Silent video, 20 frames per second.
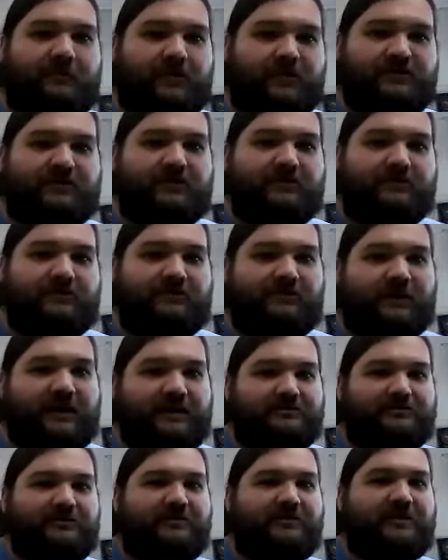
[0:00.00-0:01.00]
personal
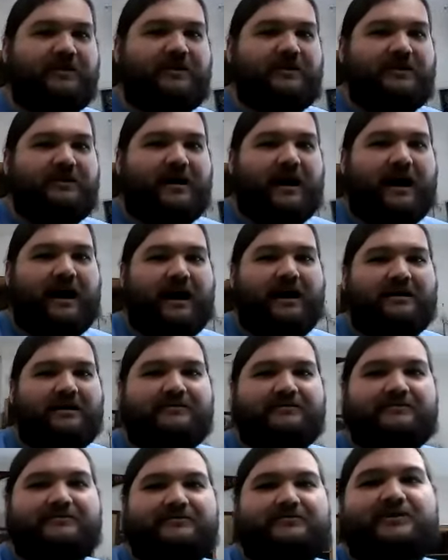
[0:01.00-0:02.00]
collection. Uh,
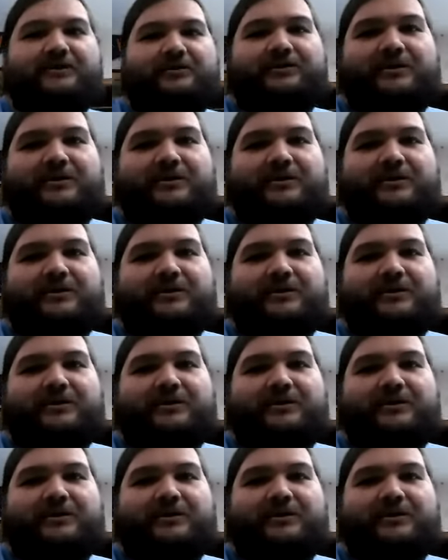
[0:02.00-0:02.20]
so,